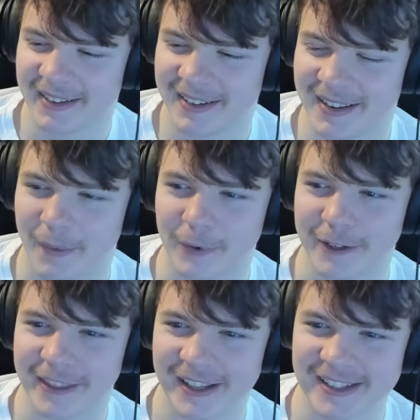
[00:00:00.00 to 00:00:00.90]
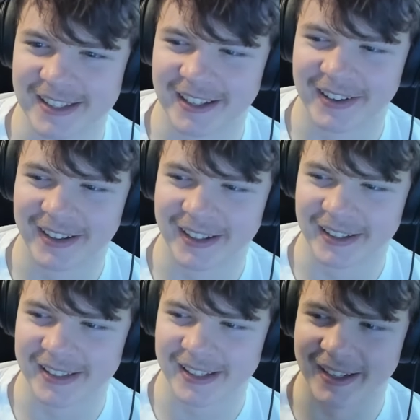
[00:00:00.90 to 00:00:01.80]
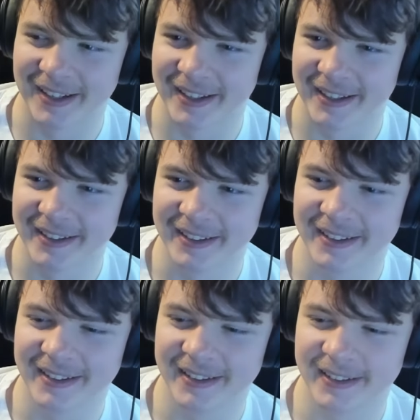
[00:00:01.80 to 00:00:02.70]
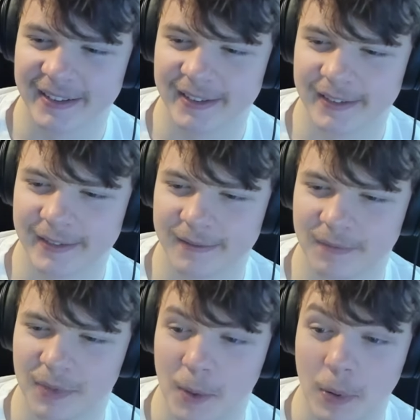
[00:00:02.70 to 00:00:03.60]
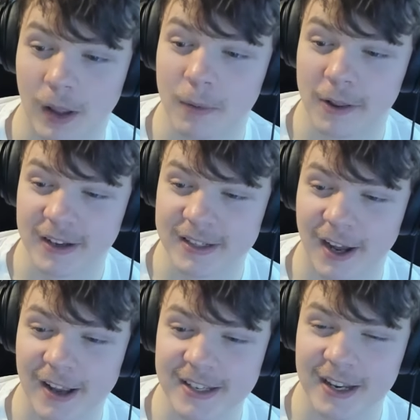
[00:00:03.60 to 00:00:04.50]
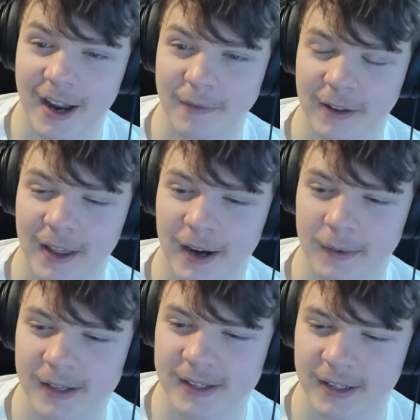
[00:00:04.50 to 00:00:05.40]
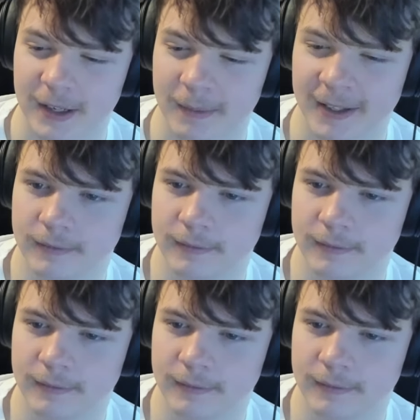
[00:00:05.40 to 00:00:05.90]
That were this serious, yeah. They're probably both exhausted after that, I would assume.